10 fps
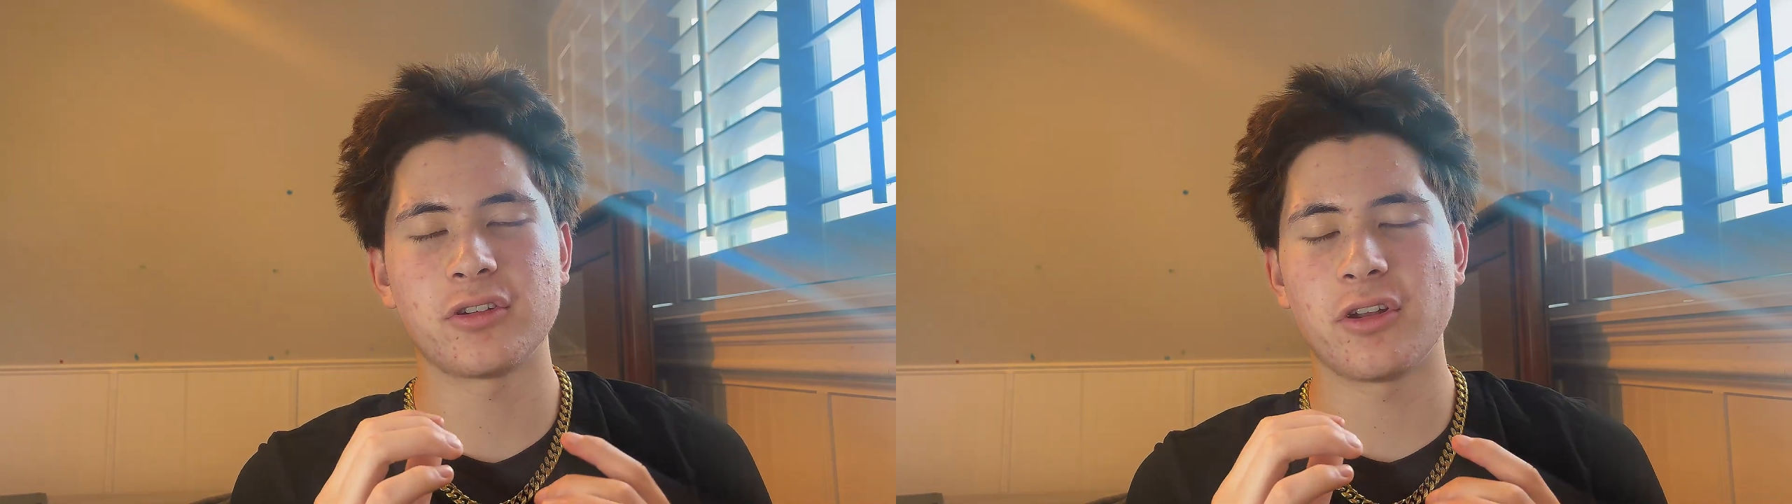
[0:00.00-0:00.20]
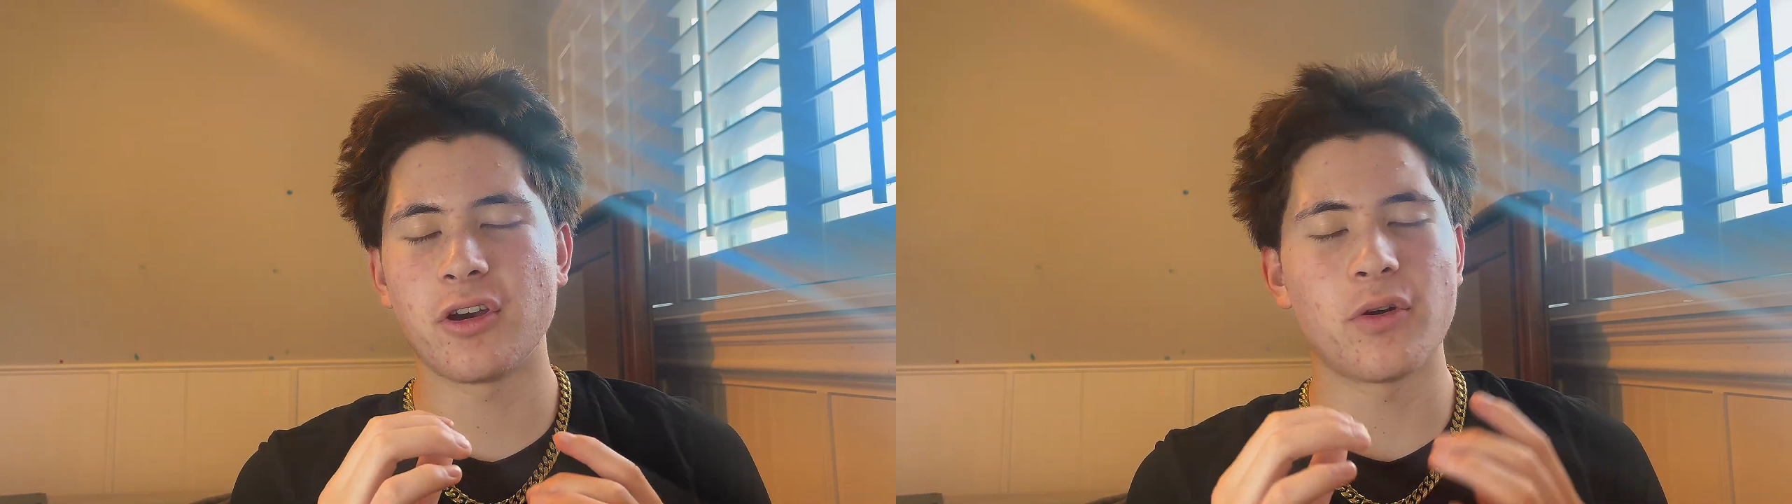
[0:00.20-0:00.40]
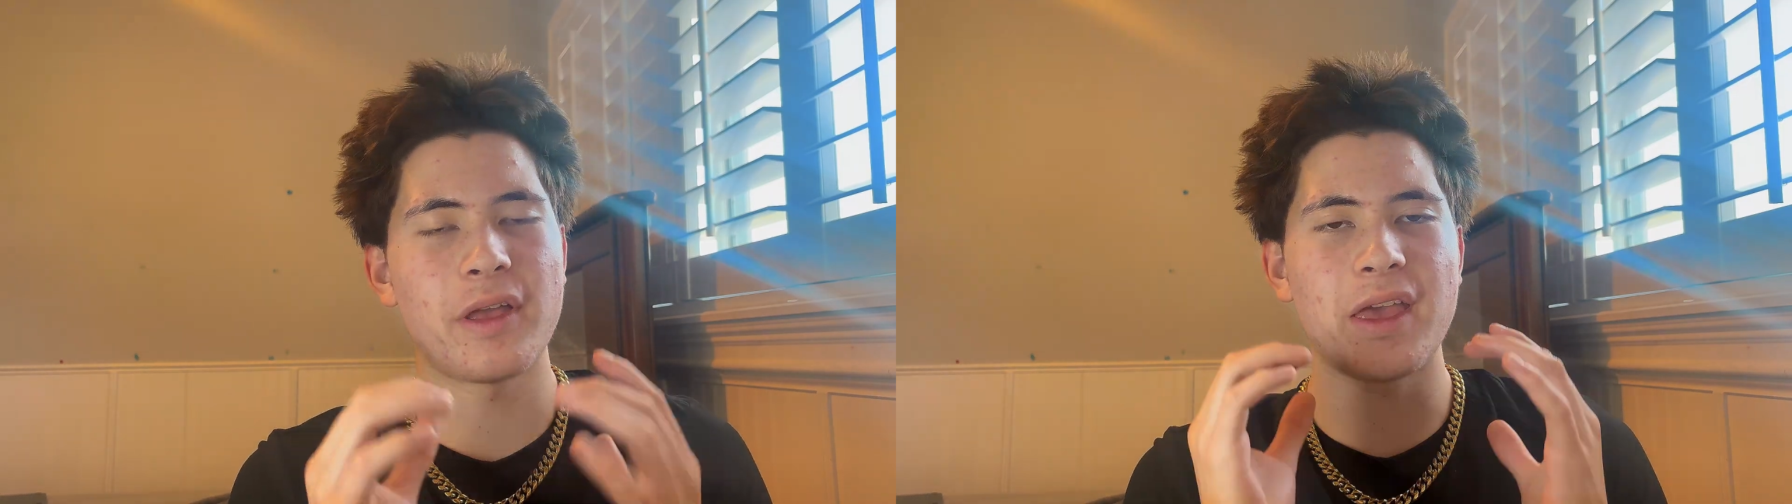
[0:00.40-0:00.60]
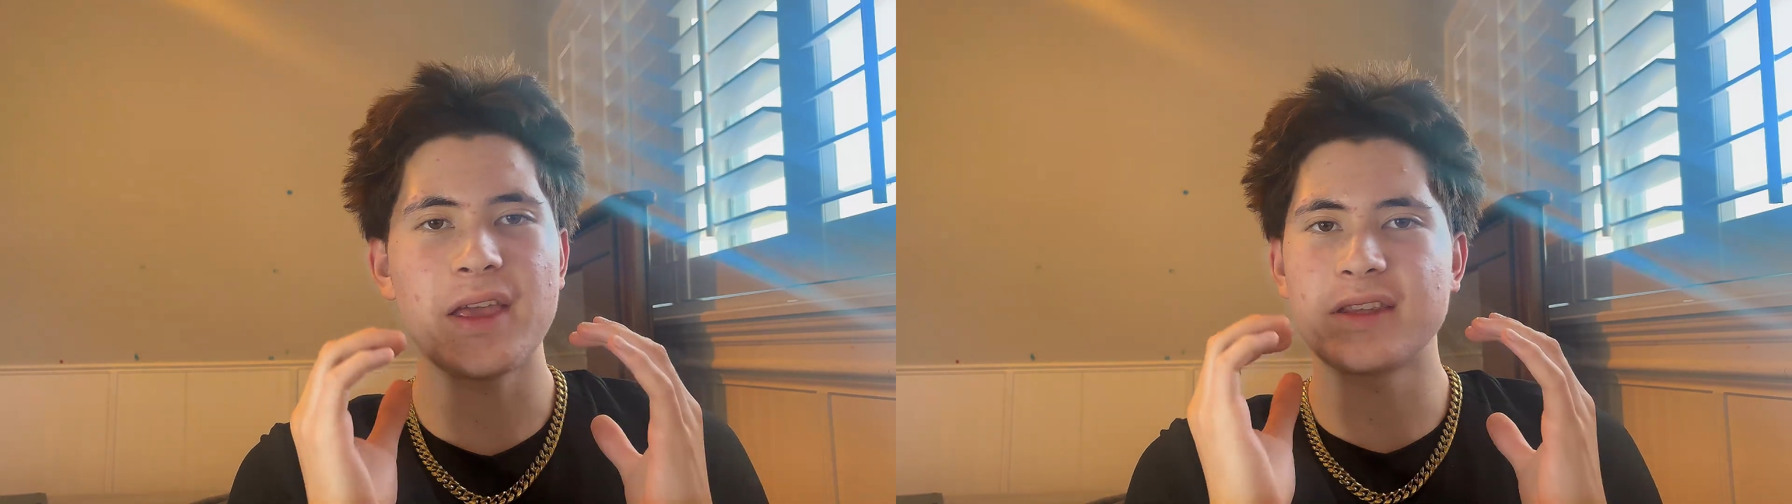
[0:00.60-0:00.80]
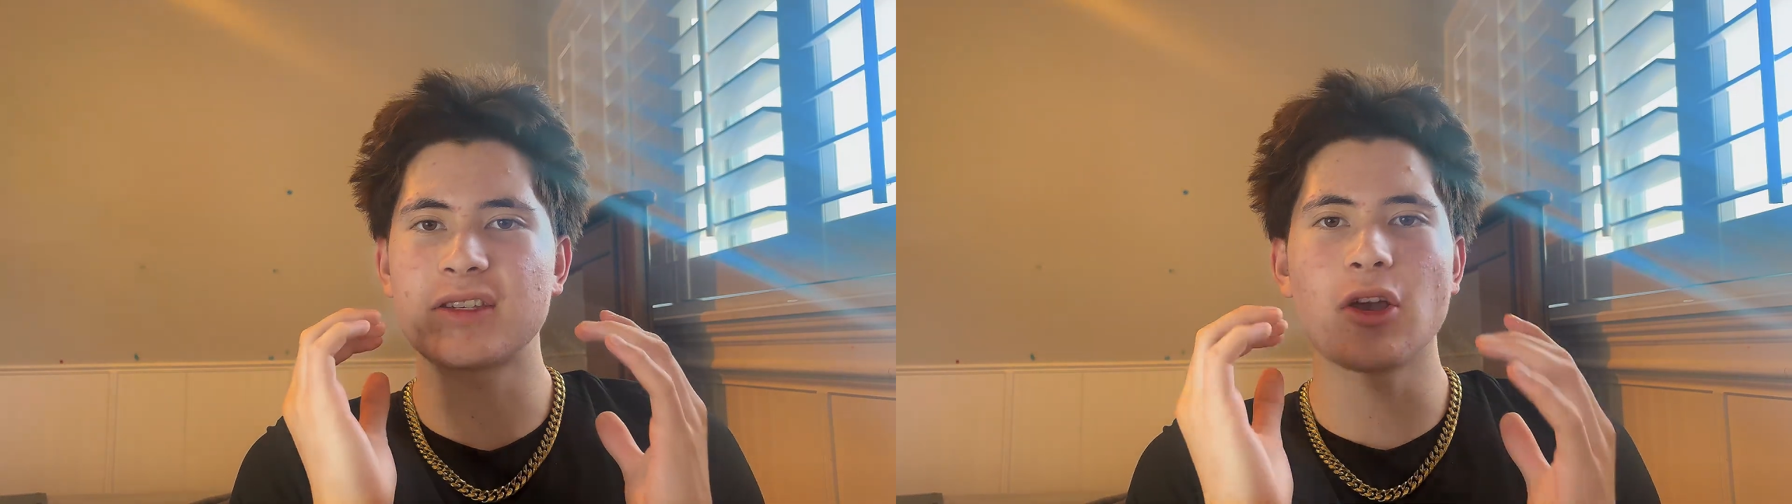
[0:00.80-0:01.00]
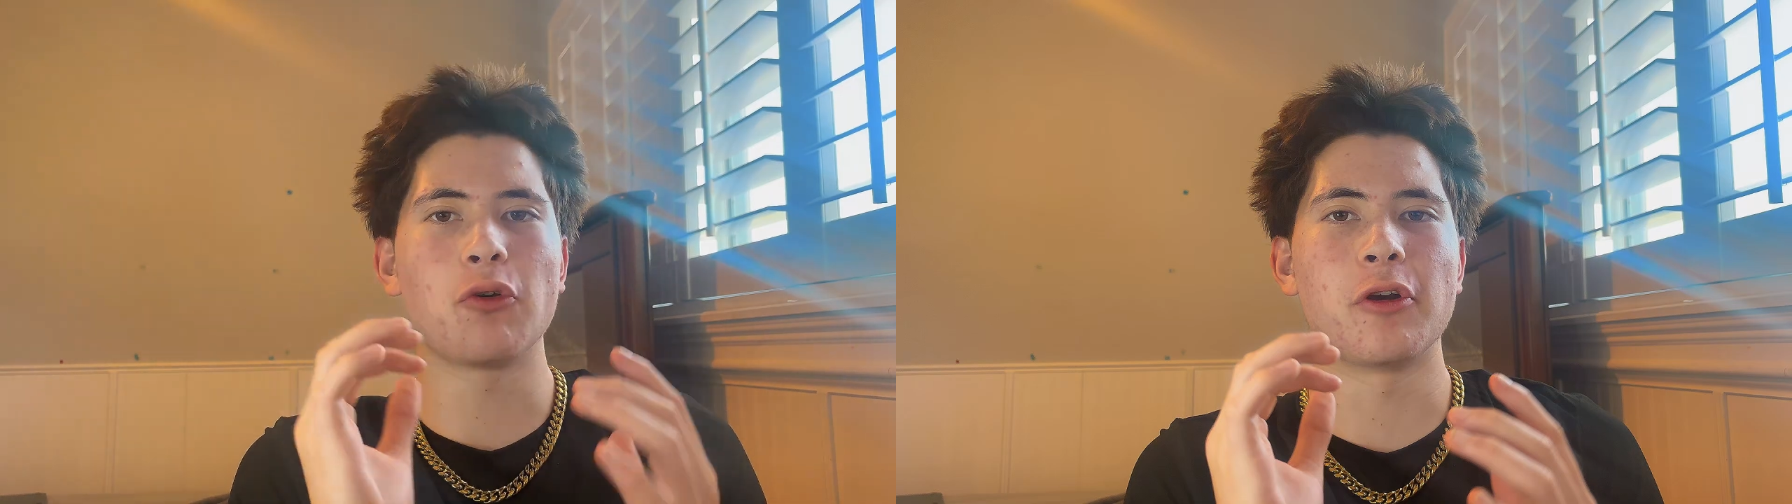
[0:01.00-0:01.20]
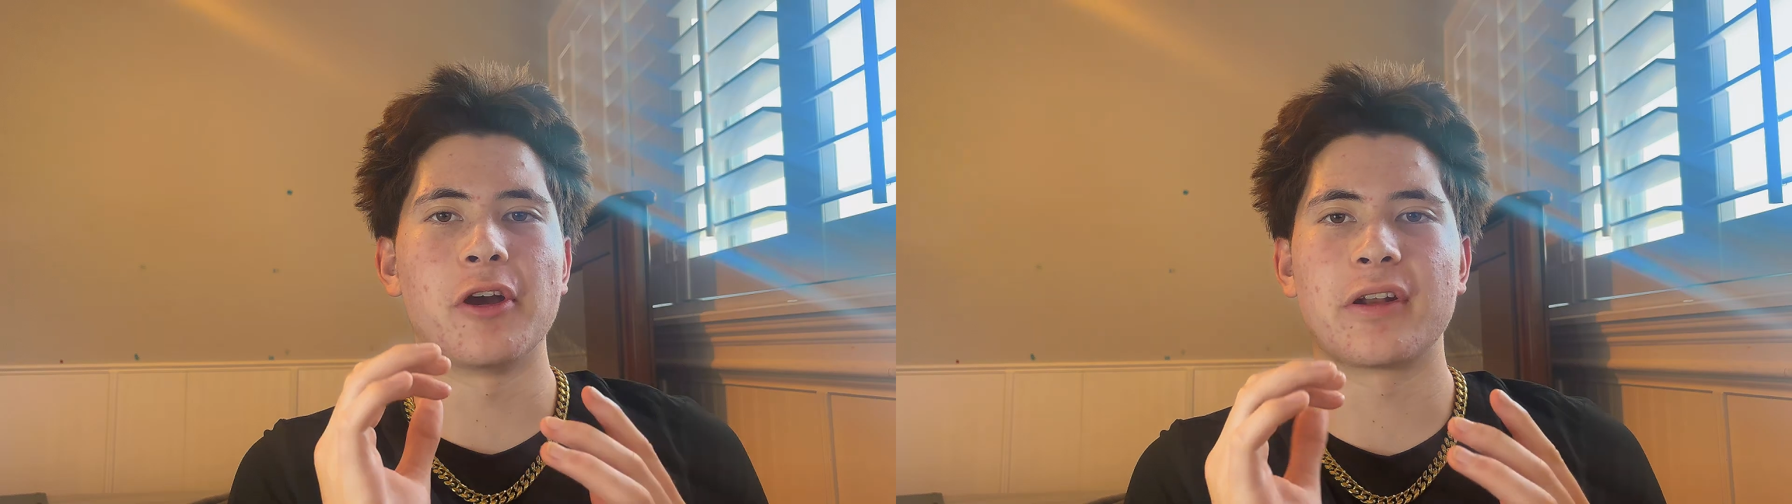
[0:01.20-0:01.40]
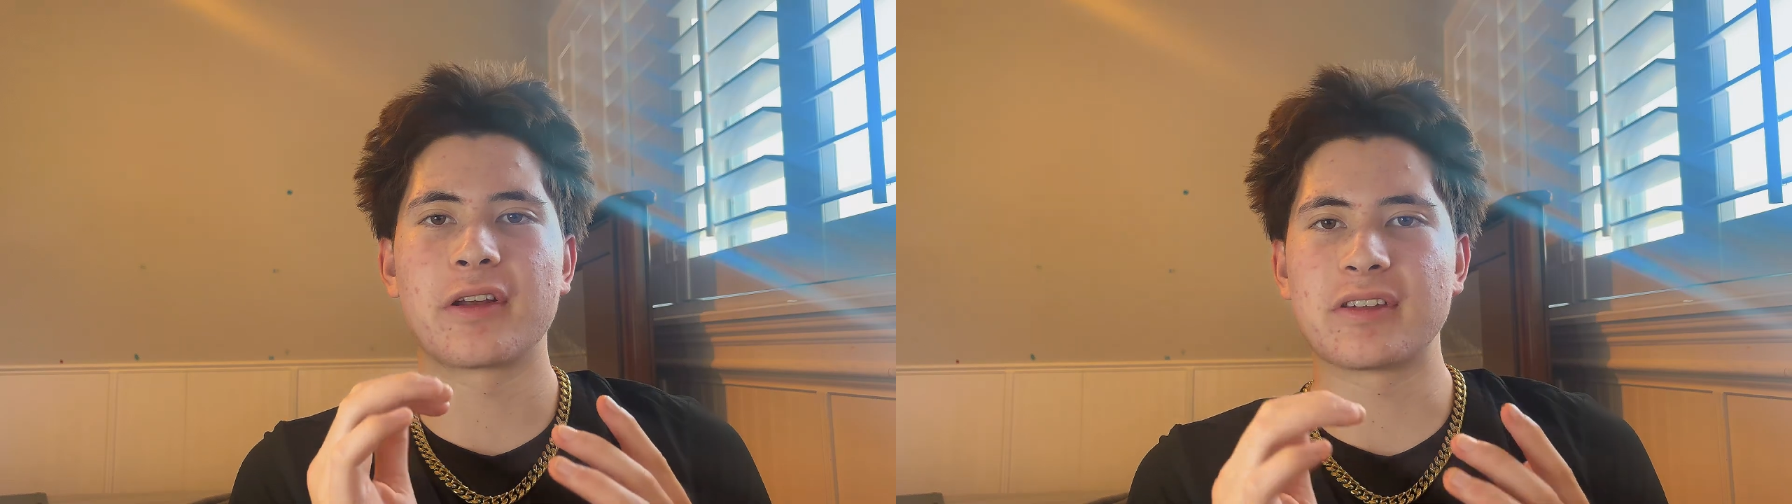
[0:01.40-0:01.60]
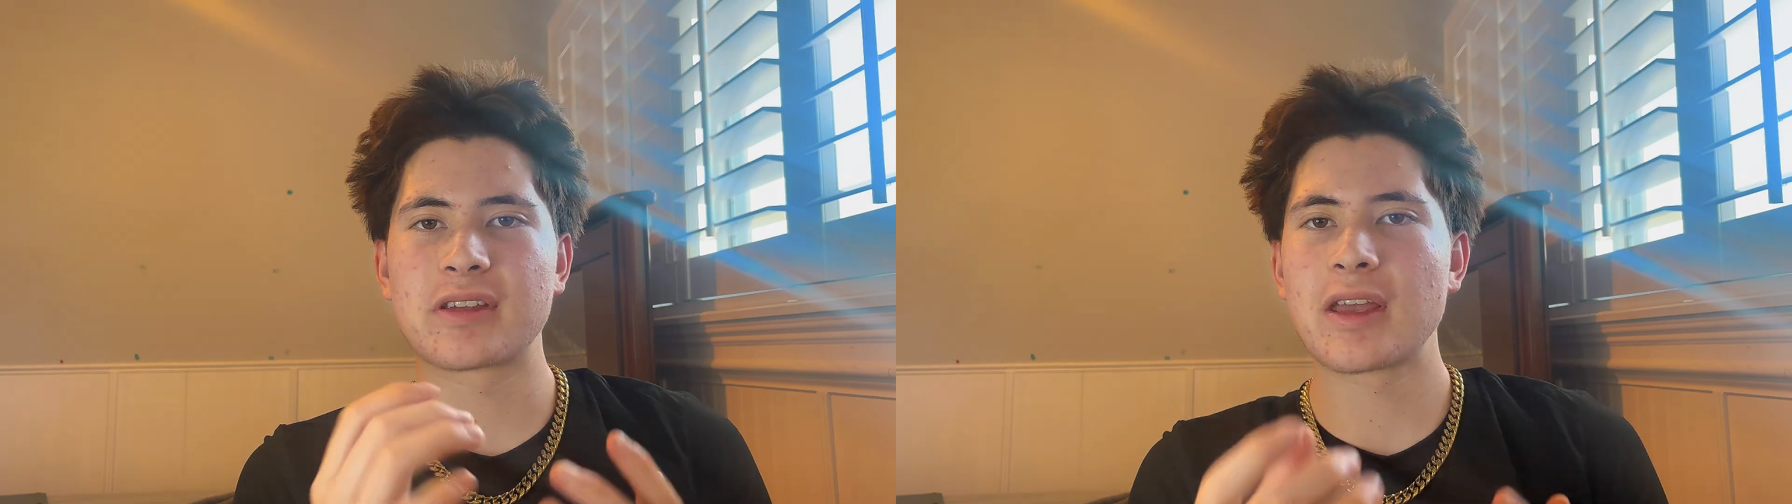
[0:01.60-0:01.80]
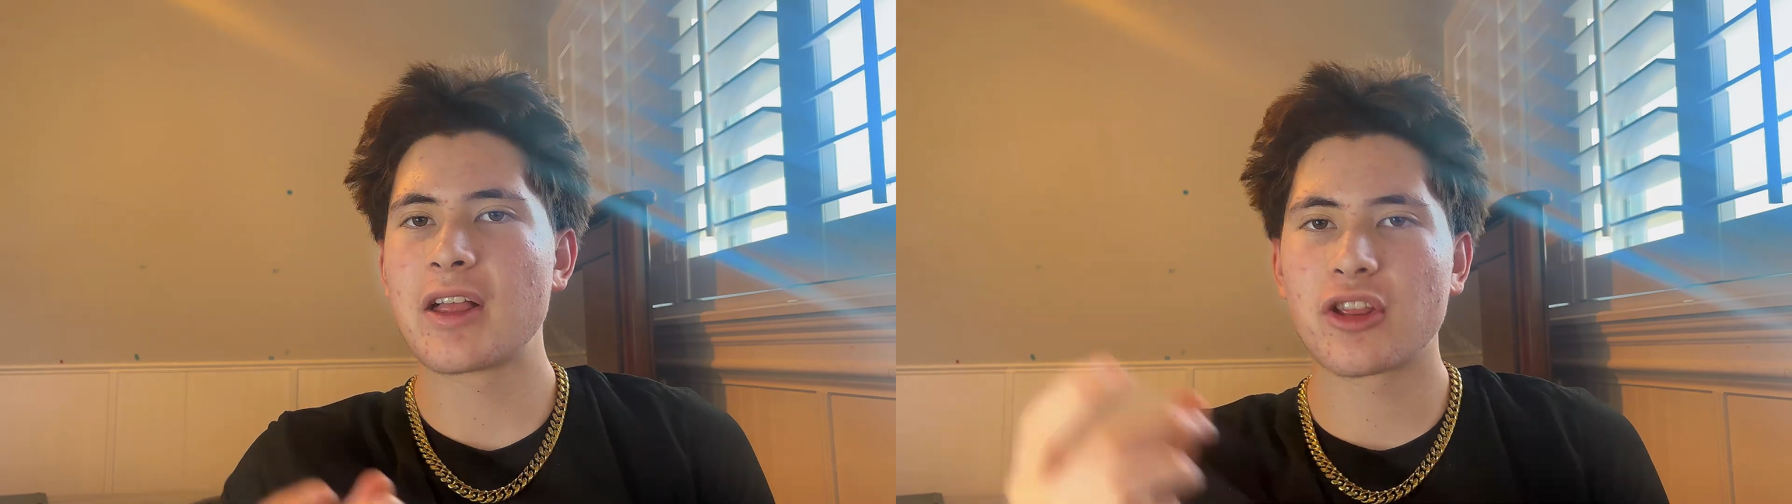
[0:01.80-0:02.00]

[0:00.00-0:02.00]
It's so good because